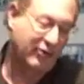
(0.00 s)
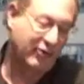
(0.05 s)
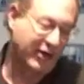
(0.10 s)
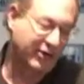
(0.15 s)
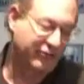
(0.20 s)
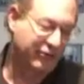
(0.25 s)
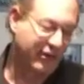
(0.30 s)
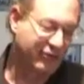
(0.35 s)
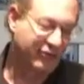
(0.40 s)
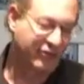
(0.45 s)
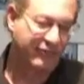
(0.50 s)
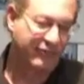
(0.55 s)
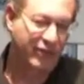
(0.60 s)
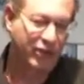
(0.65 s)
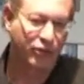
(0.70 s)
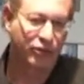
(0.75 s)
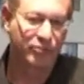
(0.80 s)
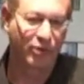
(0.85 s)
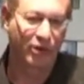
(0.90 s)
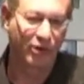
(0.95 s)
great sense of
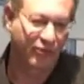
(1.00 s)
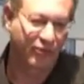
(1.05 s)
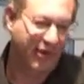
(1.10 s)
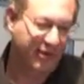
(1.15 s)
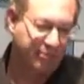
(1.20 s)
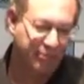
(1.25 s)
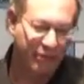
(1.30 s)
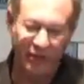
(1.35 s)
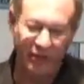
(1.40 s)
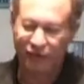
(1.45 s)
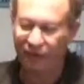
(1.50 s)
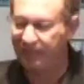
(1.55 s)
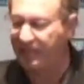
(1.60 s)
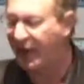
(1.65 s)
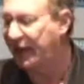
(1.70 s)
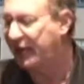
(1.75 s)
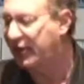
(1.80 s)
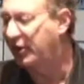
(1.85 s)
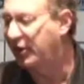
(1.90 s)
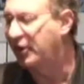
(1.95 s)
humor, great
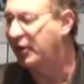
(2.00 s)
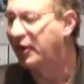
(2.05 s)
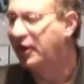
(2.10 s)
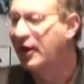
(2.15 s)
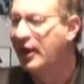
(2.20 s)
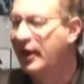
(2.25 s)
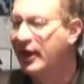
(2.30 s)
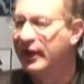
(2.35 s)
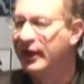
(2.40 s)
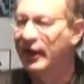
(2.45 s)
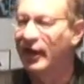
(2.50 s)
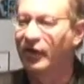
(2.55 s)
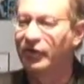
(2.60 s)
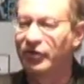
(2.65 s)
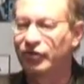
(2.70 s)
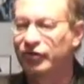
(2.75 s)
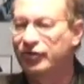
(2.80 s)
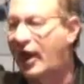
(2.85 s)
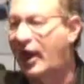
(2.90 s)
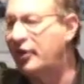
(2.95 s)
peacemaker.
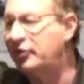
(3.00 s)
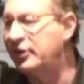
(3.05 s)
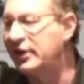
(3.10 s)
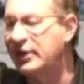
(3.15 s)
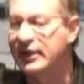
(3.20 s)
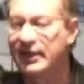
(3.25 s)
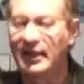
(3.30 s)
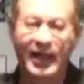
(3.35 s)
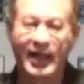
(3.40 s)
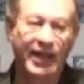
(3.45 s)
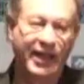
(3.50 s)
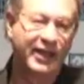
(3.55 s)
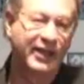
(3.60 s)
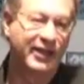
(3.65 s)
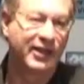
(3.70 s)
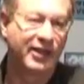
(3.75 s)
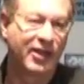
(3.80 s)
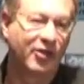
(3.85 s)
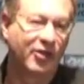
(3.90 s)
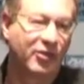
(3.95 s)
The Saudi king,
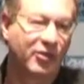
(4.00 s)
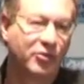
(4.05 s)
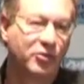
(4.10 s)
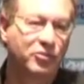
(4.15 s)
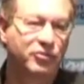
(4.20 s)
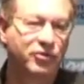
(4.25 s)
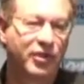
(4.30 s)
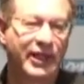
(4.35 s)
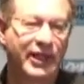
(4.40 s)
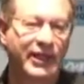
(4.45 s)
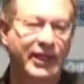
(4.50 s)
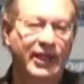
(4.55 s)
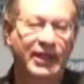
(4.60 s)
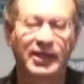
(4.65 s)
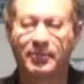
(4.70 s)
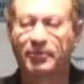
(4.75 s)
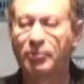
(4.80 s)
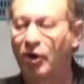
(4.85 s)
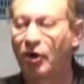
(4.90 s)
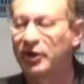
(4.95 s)
who was leading
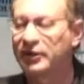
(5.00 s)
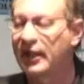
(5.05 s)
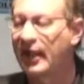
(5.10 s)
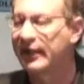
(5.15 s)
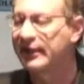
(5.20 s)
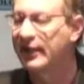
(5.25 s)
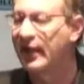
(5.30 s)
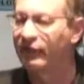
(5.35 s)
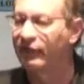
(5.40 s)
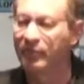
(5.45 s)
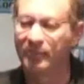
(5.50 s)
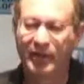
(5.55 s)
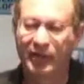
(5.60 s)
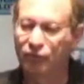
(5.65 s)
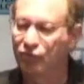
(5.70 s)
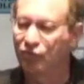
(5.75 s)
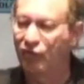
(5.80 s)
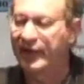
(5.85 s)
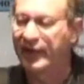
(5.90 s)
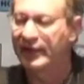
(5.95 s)
an apartheid
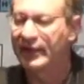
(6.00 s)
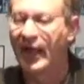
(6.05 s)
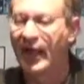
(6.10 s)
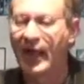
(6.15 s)
government, great